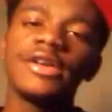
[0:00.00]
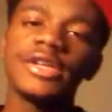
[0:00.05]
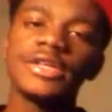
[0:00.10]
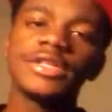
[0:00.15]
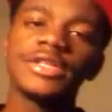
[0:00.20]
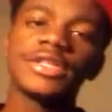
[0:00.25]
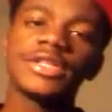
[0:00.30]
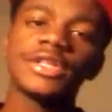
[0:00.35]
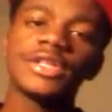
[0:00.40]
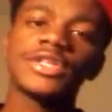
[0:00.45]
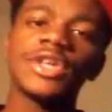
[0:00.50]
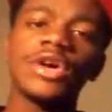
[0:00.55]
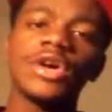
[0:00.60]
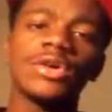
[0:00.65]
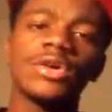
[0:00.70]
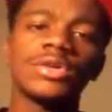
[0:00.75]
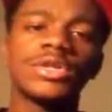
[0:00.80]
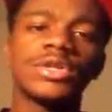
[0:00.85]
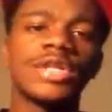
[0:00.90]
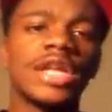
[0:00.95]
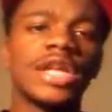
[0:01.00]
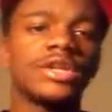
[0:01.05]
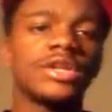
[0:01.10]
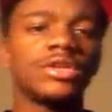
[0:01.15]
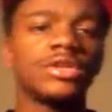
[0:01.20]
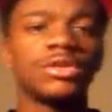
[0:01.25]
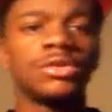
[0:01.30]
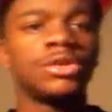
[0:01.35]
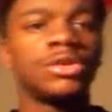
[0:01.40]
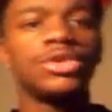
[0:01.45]
Nowadays, songs
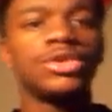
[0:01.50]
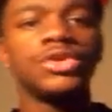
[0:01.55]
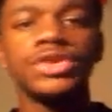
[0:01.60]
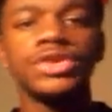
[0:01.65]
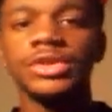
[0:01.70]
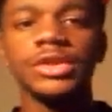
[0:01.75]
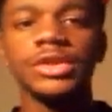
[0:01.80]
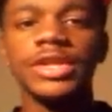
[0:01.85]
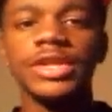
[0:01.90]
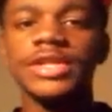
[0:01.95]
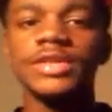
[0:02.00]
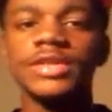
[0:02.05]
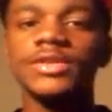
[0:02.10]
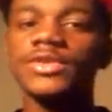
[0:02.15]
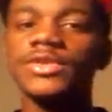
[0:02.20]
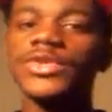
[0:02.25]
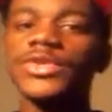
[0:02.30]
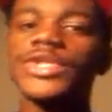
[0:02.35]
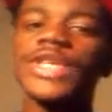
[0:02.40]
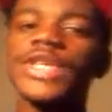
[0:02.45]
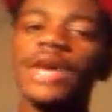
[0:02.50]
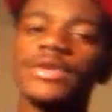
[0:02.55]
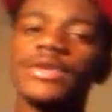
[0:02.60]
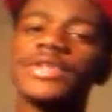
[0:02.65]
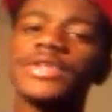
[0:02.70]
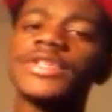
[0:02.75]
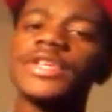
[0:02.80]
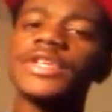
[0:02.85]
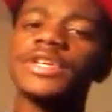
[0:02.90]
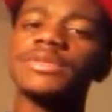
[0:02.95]
that you usually listen to sound
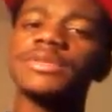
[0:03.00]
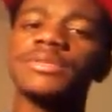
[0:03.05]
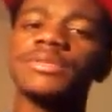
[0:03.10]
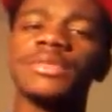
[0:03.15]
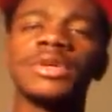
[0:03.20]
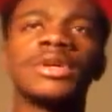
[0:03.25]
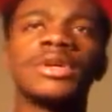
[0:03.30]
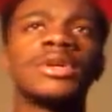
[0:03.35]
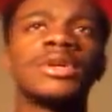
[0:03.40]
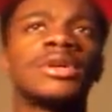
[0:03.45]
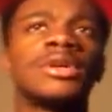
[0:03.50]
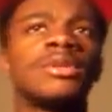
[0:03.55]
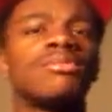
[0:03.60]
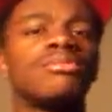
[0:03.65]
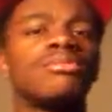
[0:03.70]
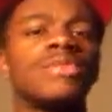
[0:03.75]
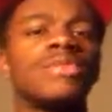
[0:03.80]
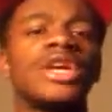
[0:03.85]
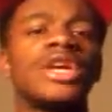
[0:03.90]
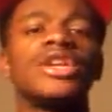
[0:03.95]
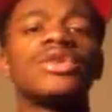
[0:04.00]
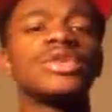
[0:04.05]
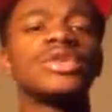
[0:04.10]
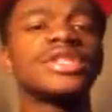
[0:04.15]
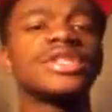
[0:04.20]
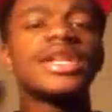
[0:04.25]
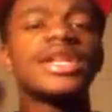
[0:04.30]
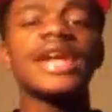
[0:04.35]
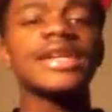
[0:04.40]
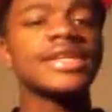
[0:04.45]
the same. And
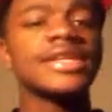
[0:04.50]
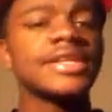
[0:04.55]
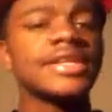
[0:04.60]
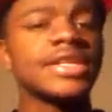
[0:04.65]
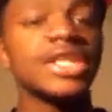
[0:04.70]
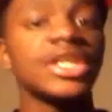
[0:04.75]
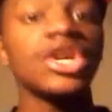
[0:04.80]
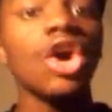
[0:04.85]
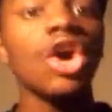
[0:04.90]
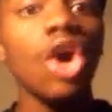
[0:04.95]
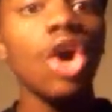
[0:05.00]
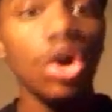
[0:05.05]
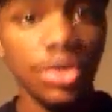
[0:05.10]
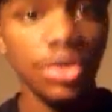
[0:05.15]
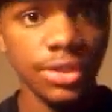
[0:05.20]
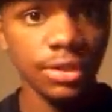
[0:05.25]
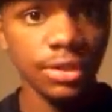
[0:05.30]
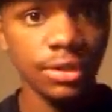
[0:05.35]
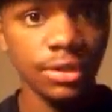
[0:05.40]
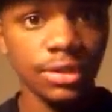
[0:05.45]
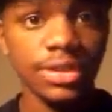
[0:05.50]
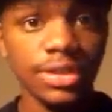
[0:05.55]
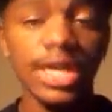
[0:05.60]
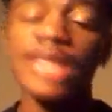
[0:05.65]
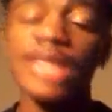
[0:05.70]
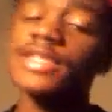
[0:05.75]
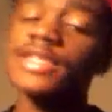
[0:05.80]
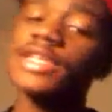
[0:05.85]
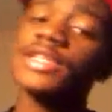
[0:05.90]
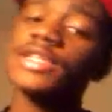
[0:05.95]
notice that I didn't say all songs.
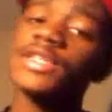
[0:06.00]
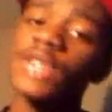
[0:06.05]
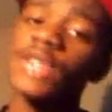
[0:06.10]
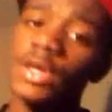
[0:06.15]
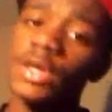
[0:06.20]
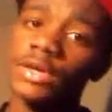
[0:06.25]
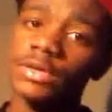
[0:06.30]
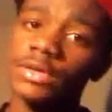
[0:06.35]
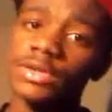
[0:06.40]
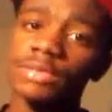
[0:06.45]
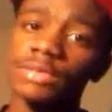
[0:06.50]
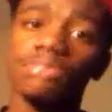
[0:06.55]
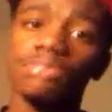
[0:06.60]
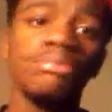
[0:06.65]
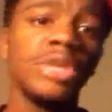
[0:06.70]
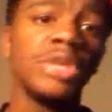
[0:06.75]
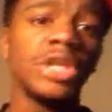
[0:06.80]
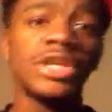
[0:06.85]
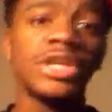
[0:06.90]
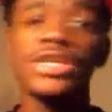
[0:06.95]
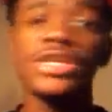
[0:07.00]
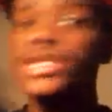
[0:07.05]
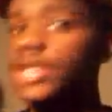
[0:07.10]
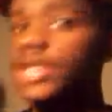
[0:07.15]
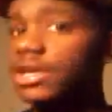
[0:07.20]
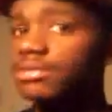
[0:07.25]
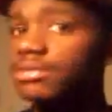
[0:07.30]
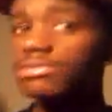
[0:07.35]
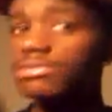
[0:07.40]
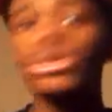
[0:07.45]
I said songs, meaning
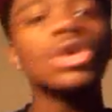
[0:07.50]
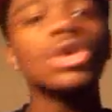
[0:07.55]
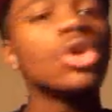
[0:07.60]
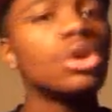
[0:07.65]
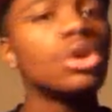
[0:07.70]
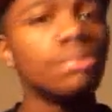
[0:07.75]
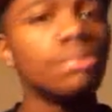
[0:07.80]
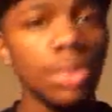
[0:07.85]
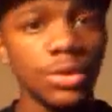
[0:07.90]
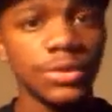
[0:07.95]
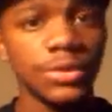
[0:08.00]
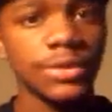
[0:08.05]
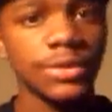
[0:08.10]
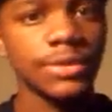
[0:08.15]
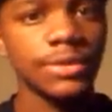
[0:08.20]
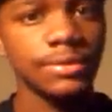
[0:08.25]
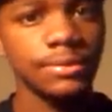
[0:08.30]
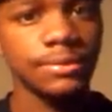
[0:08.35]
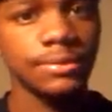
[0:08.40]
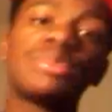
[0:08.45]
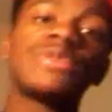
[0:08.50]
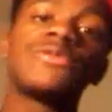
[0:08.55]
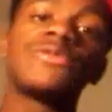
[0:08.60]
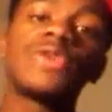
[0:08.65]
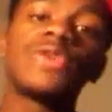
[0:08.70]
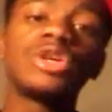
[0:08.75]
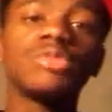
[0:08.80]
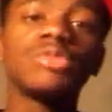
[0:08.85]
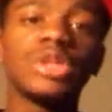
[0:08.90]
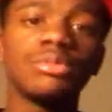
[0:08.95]
some or most.
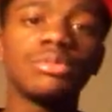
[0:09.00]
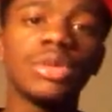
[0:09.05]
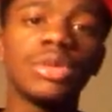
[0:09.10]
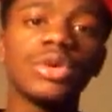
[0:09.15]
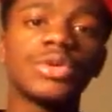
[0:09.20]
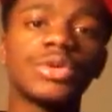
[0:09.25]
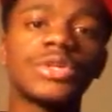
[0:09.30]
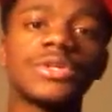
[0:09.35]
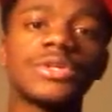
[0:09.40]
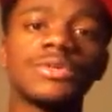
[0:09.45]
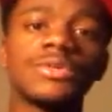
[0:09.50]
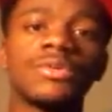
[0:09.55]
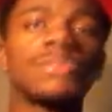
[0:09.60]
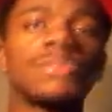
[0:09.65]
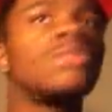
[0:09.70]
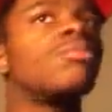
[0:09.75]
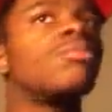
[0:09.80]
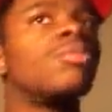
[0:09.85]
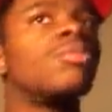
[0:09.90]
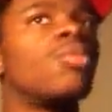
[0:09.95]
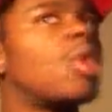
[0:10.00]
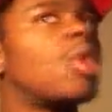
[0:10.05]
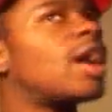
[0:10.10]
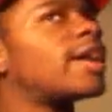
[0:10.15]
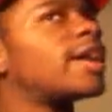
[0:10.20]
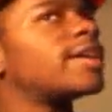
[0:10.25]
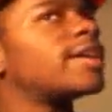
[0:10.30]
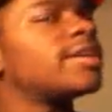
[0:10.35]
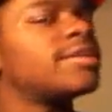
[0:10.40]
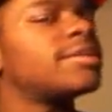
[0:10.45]
Preferably most.
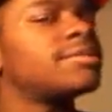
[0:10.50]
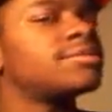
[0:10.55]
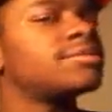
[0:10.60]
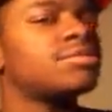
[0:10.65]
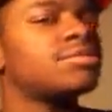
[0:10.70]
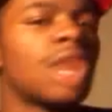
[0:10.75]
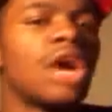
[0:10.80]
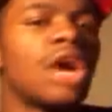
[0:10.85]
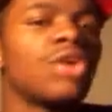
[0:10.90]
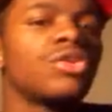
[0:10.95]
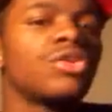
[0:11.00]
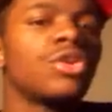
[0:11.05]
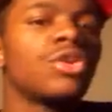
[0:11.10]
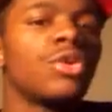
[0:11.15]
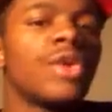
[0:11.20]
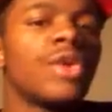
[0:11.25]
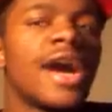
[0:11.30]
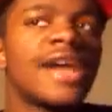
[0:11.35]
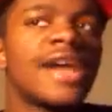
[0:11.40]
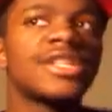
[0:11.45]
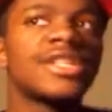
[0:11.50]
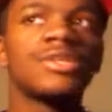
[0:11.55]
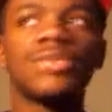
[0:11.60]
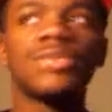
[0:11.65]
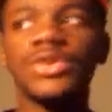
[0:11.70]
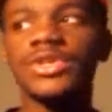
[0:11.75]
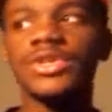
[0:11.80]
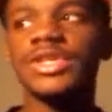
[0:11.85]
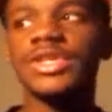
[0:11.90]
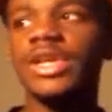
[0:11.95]
Why? I don't know. Ask
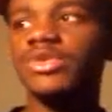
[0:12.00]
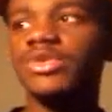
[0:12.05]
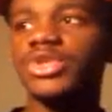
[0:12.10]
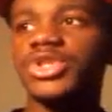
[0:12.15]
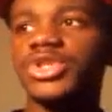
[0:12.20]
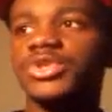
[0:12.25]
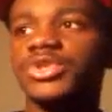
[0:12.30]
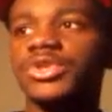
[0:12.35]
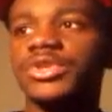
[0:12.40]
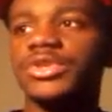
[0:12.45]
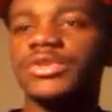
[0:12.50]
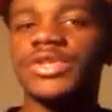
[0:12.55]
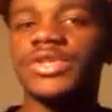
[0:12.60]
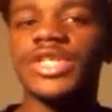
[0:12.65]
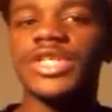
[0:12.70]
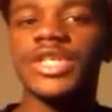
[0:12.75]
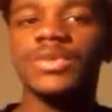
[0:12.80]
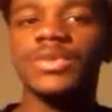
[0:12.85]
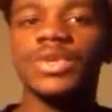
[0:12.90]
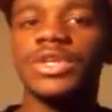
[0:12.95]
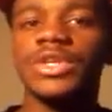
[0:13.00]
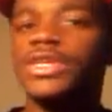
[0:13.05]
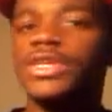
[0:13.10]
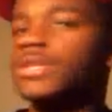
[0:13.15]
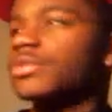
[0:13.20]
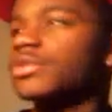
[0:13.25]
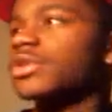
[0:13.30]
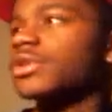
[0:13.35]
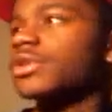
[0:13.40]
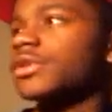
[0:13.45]
the person down the street. See what
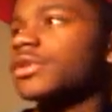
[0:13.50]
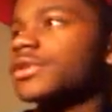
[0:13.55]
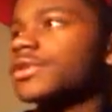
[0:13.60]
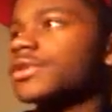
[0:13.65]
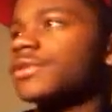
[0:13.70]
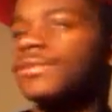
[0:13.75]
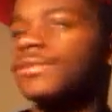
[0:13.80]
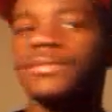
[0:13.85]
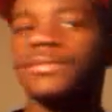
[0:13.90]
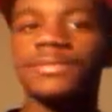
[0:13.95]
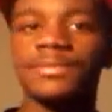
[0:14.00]
his opinion is.